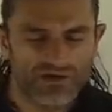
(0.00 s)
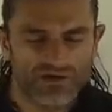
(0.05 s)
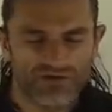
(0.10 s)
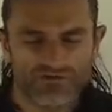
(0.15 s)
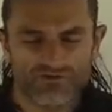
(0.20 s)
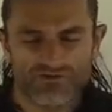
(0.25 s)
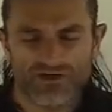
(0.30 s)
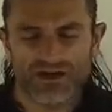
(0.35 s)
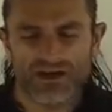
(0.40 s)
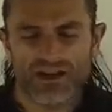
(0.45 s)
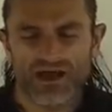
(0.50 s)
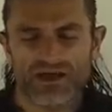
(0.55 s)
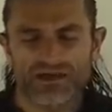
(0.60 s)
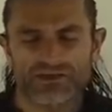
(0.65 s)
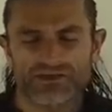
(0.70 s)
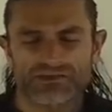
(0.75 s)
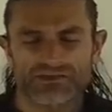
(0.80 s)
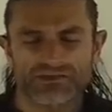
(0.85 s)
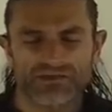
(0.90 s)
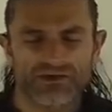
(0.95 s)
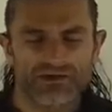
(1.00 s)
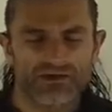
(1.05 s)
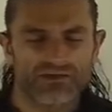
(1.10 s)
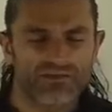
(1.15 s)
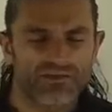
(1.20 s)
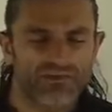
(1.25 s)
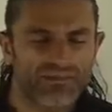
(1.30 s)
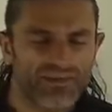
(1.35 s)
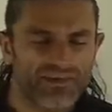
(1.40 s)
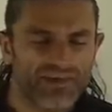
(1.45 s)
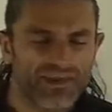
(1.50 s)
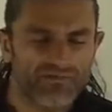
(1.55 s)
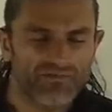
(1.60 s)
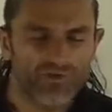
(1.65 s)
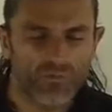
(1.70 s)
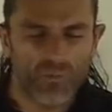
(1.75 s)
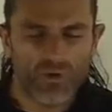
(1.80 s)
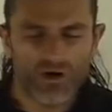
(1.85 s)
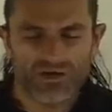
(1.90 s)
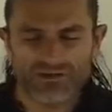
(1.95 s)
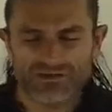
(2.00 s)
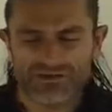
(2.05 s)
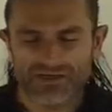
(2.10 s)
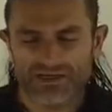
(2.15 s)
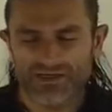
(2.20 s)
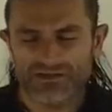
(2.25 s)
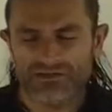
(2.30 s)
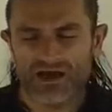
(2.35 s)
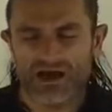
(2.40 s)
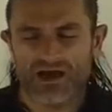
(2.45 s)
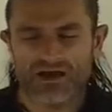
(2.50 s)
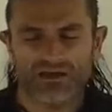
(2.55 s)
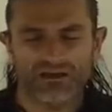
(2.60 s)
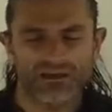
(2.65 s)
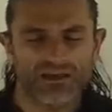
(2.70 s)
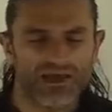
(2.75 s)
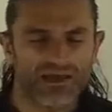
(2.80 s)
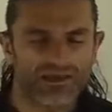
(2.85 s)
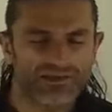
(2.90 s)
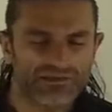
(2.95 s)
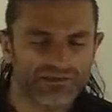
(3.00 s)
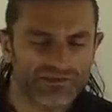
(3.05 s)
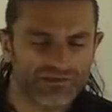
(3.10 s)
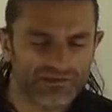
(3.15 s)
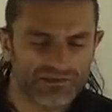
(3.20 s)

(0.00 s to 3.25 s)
and realize that there never was any dark and light.